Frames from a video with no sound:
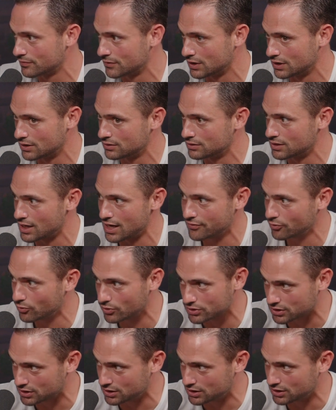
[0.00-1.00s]
then
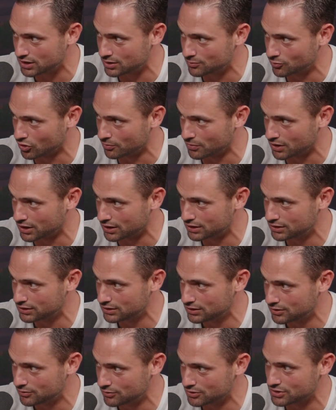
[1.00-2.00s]
everyone's going to need more money,
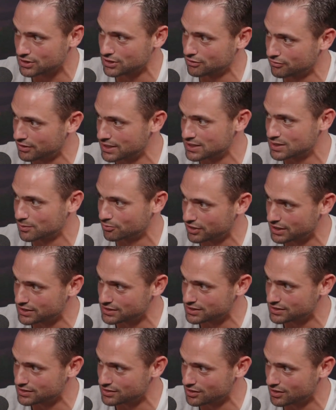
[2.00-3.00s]
which is going to raise the
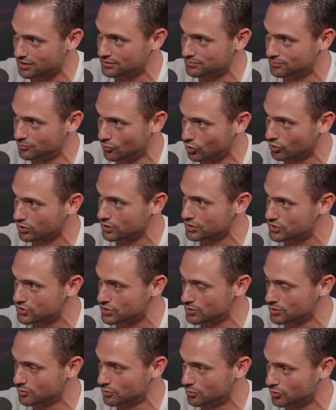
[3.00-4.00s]
prices on more
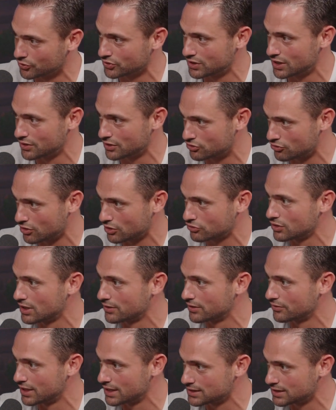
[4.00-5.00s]
consumables. So now the truck
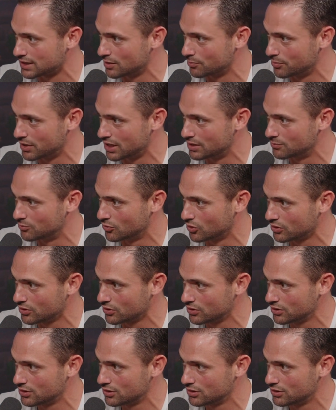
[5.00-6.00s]
driver has to get paid more.
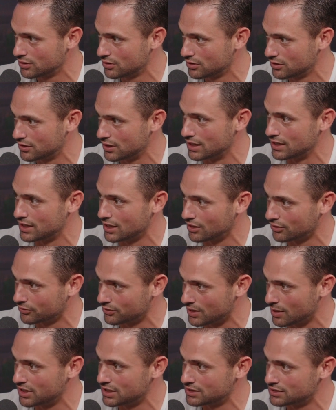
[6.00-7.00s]
And now
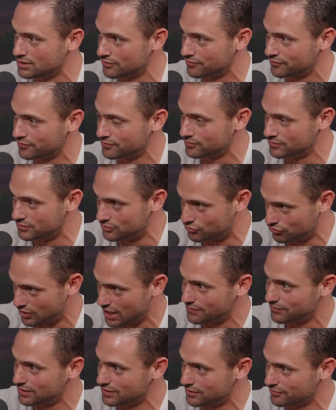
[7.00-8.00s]
that means
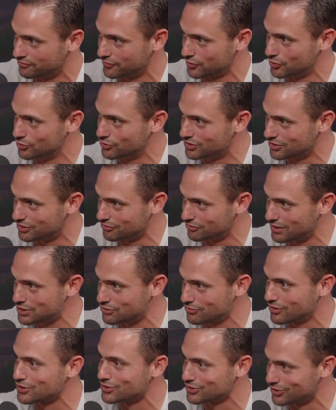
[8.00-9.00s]
driving the food to the
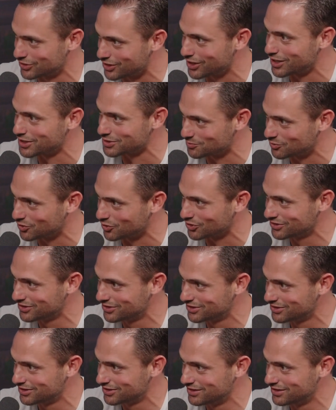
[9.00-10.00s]
restaurant is going to cost more.
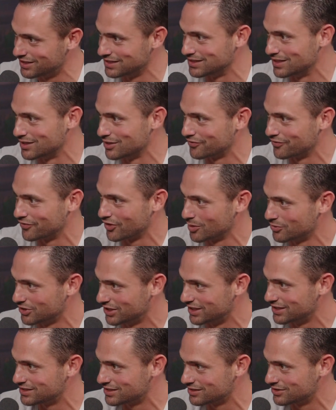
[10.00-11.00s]
And then the farmer
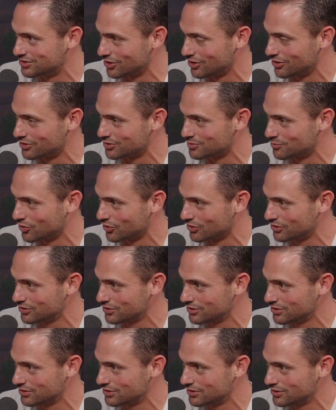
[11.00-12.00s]
needs to charge more.
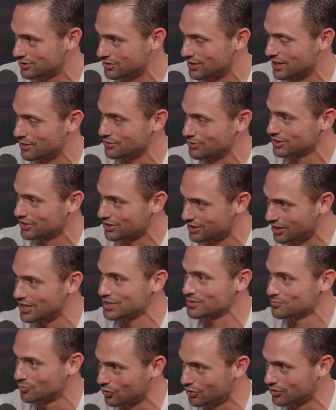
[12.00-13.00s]
So now it's going to
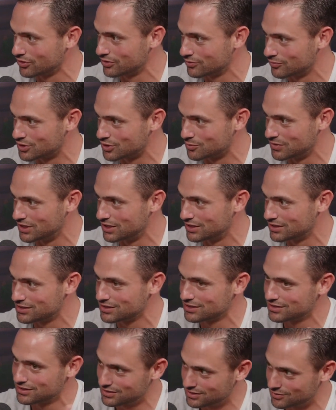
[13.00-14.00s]
cost more, which
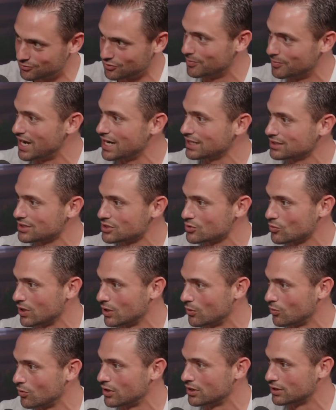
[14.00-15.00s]
means we're back to
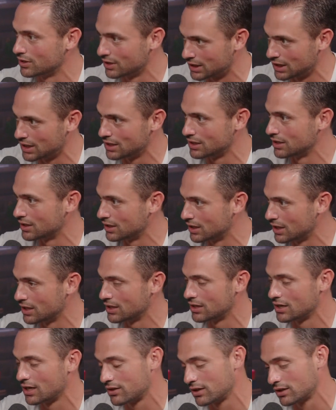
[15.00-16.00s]
square one again and
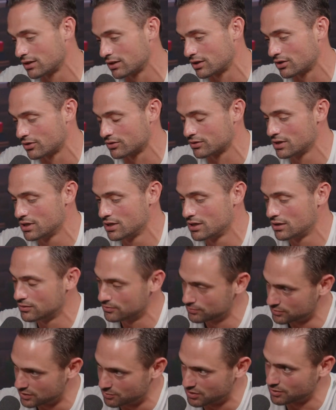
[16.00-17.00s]
again. And I think that
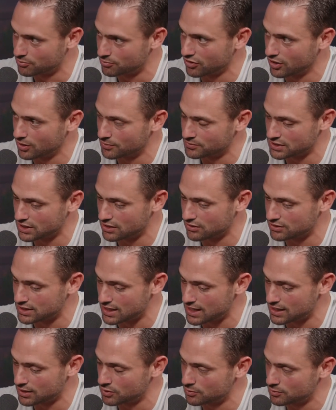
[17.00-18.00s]
the big problems there is
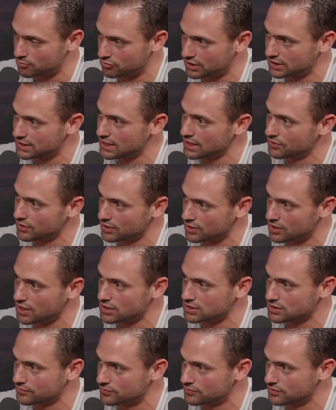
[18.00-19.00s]
how do we bring down the
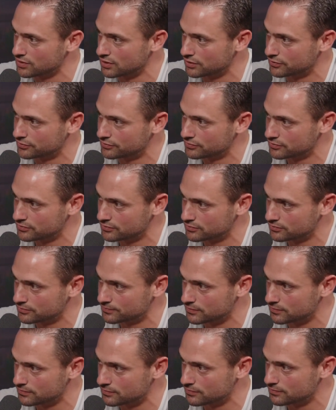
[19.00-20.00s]
cost of
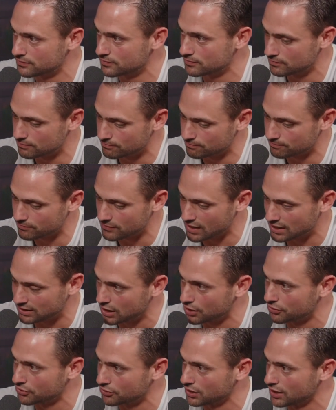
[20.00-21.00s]
at
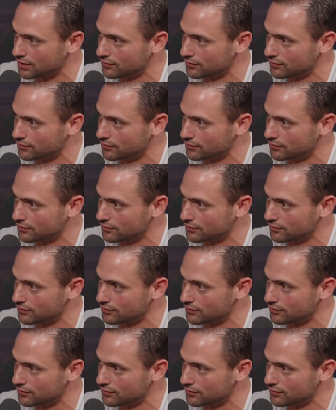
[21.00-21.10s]
the other